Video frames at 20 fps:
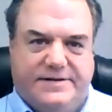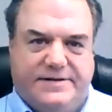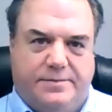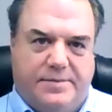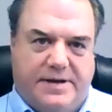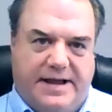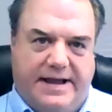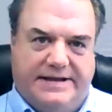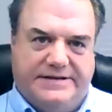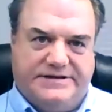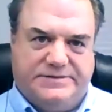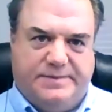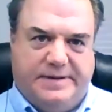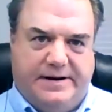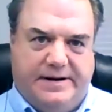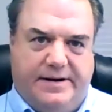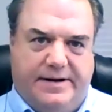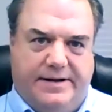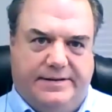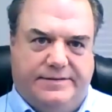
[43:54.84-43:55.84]
on my
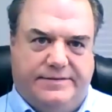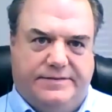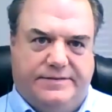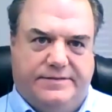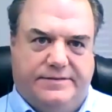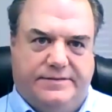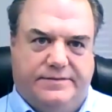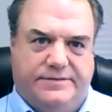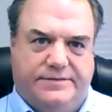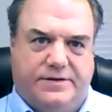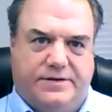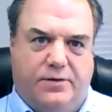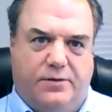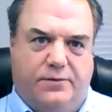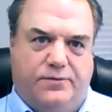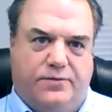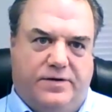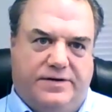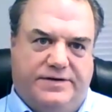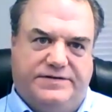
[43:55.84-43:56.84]
experience, so
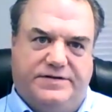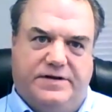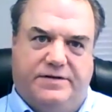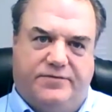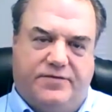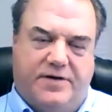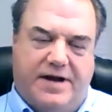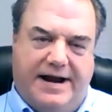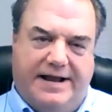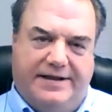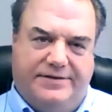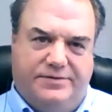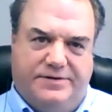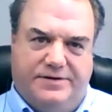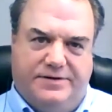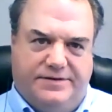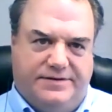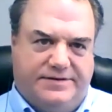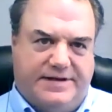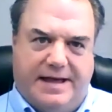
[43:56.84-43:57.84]
for instance, on Fridays, we
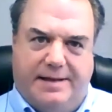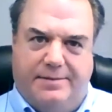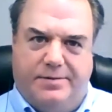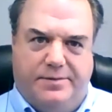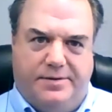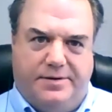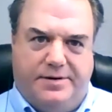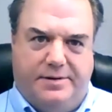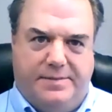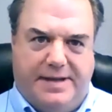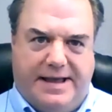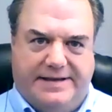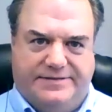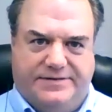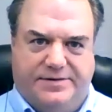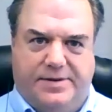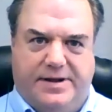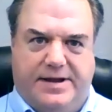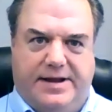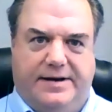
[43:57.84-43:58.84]
do this complimentary
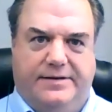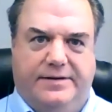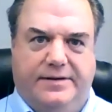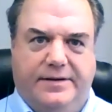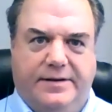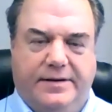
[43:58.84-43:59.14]
mastermind,